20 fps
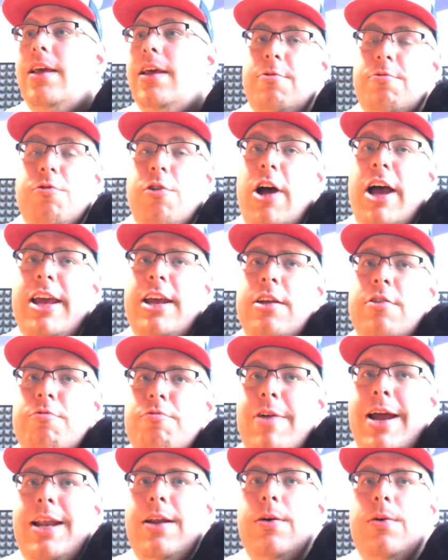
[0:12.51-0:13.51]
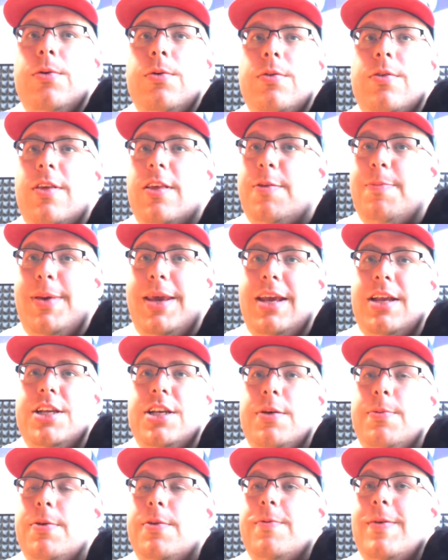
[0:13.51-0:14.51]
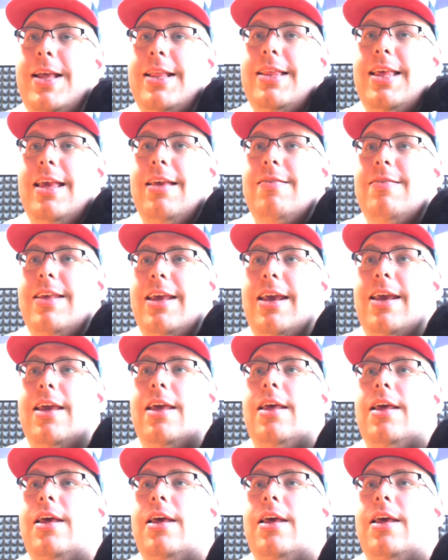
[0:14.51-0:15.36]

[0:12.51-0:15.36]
Ryan Reynolds as Pikachu was fantastic.